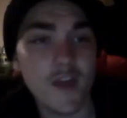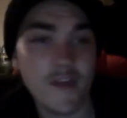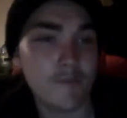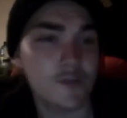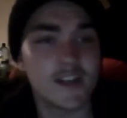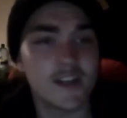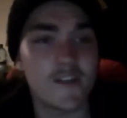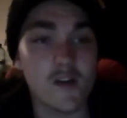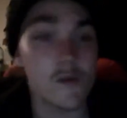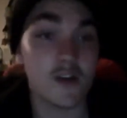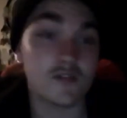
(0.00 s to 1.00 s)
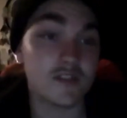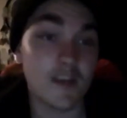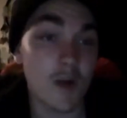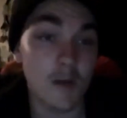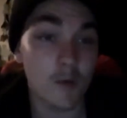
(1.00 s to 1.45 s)
They're brilliant. They're almost
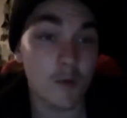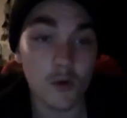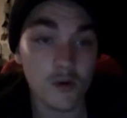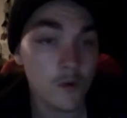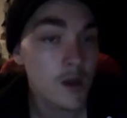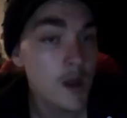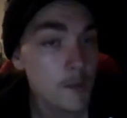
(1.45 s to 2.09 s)
semi-arboreal,